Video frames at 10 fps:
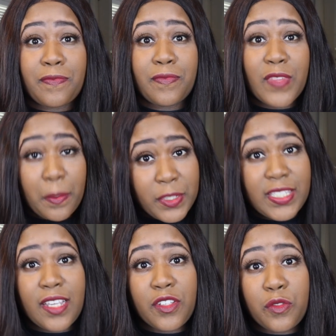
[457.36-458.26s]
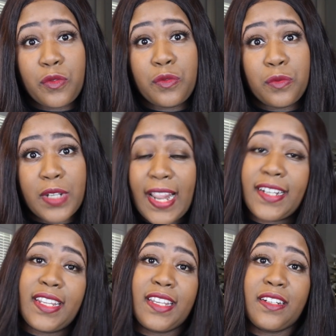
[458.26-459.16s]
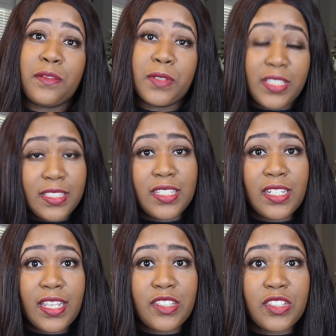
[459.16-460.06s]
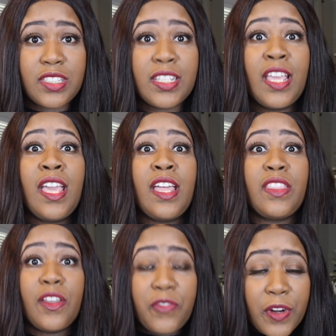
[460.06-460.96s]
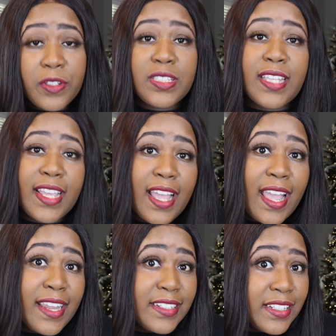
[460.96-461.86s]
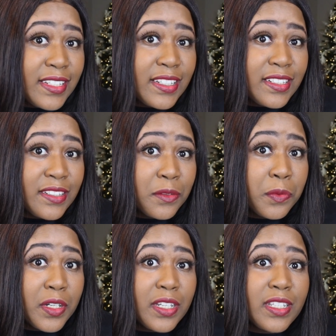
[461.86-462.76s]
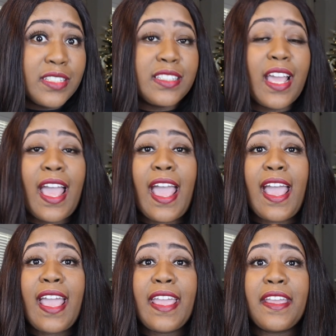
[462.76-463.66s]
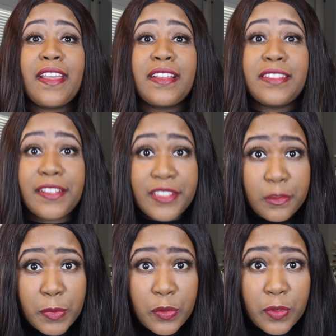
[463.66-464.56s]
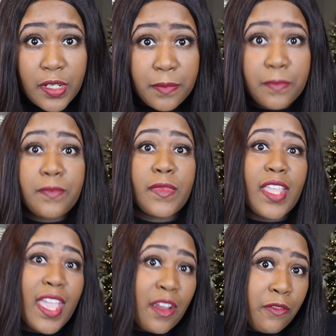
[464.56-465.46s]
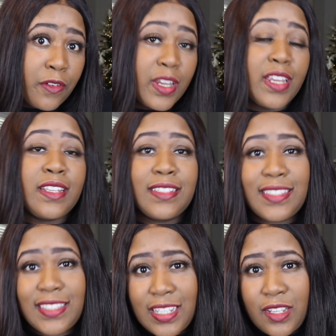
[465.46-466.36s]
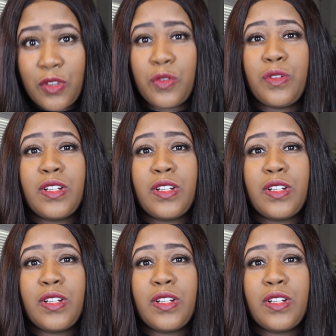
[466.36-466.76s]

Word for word: let me tell you what I did with these collections. The first thing I did was I disputed every single